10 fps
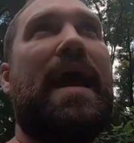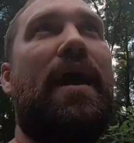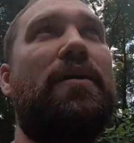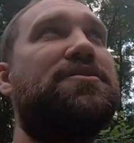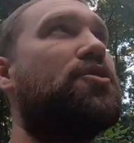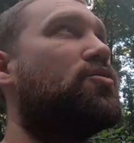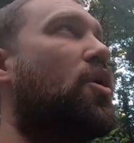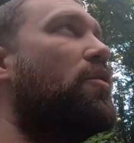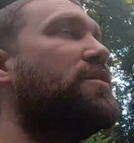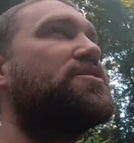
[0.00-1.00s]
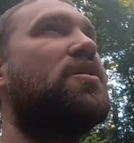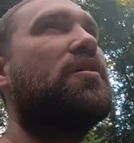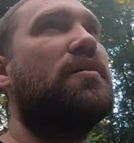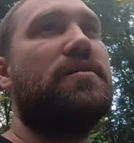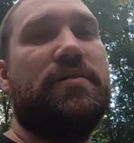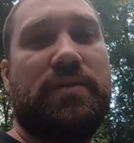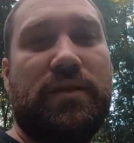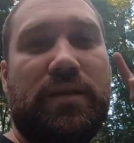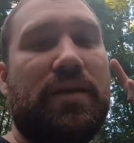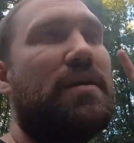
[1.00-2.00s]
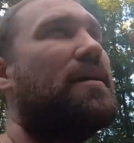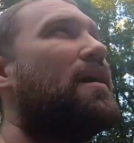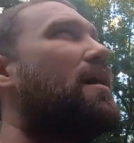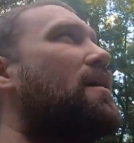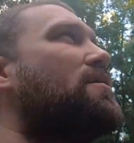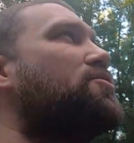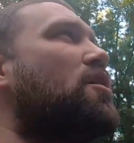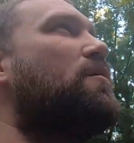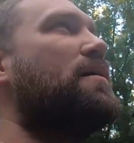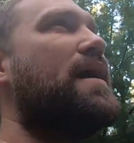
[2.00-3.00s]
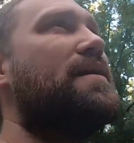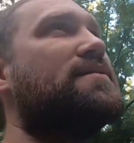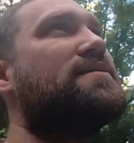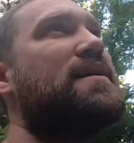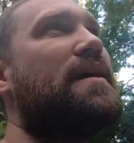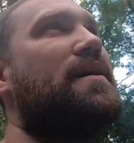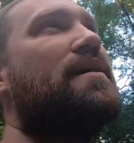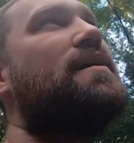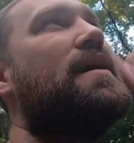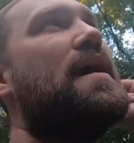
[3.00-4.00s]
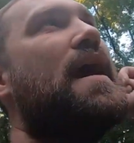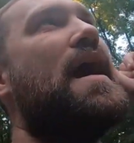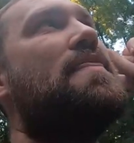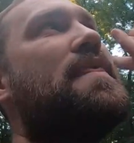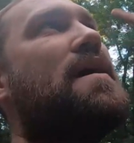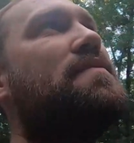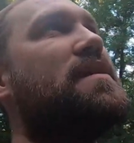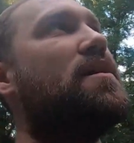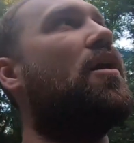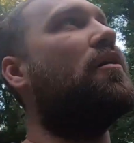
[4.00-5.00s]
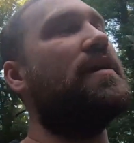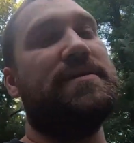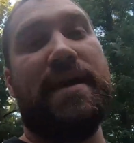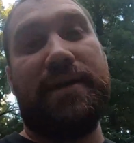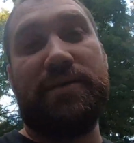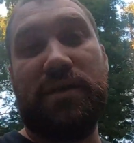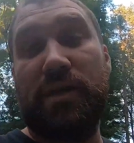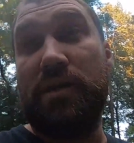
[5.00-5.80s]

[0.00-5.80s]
Also, Cody's car, I'll talk about that in a second, and then the RSX